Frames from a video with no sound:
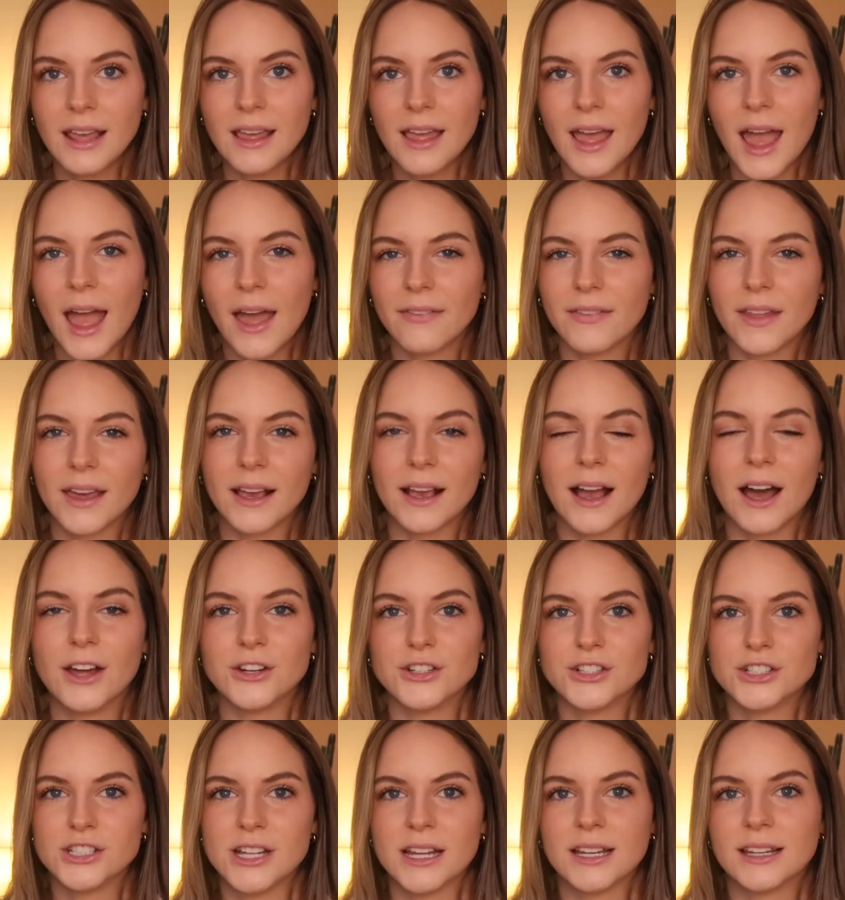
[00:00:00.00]
and like
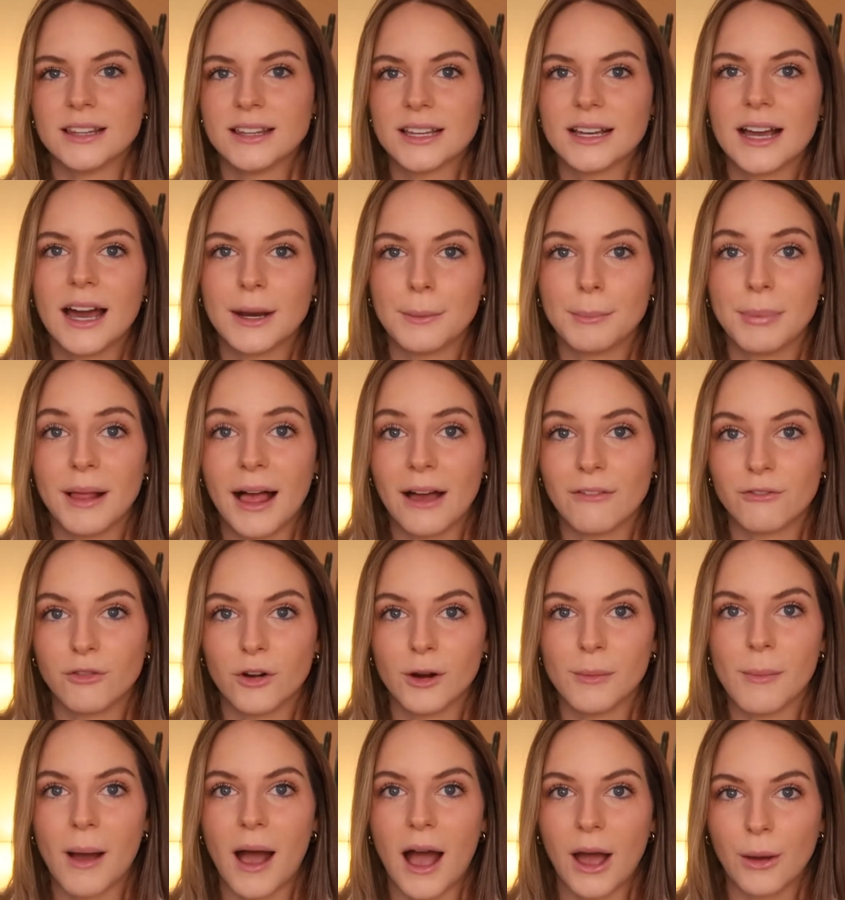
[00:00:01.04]
understanding the kind of
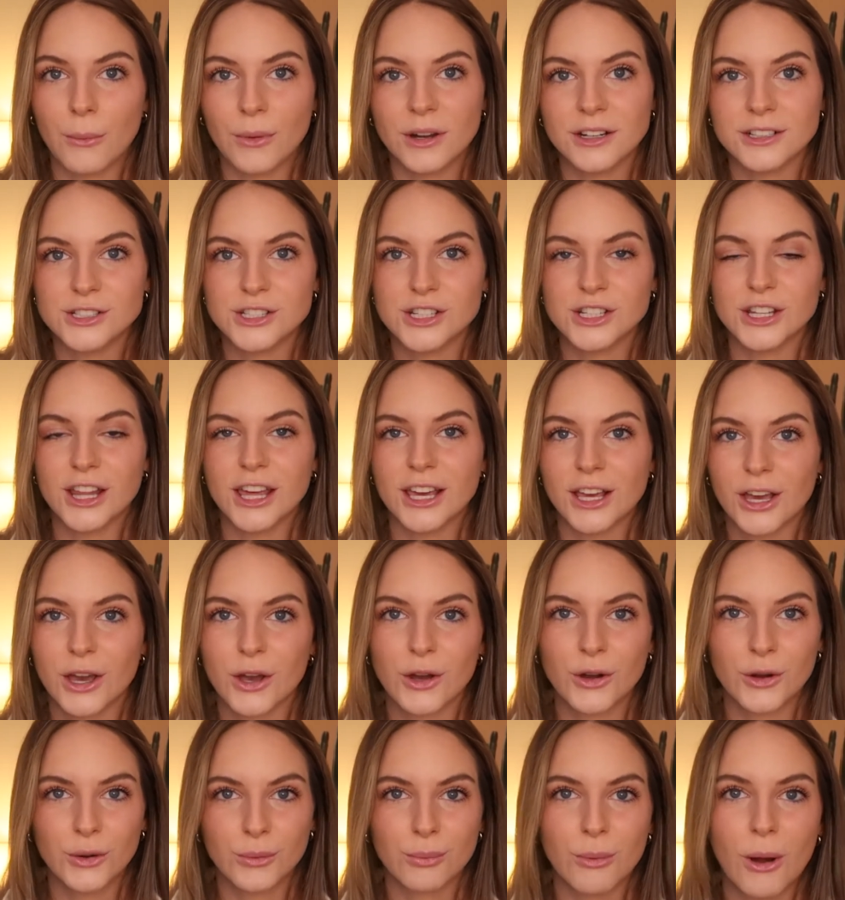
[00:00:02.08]
platform I wanted to like
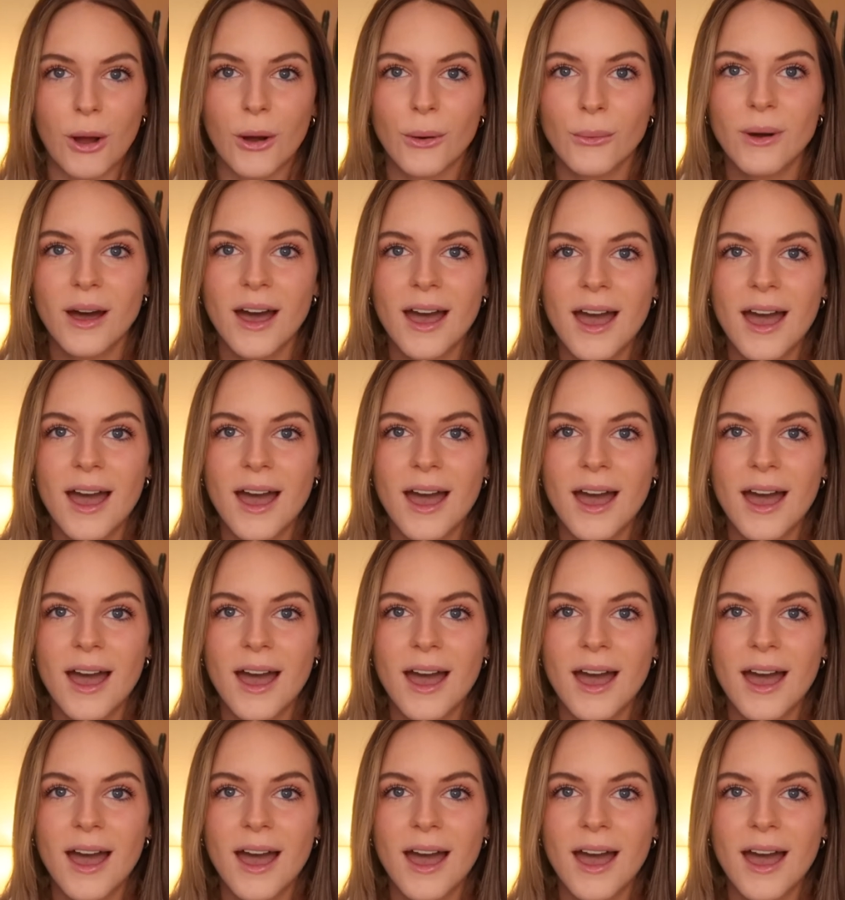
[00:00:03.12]
grow.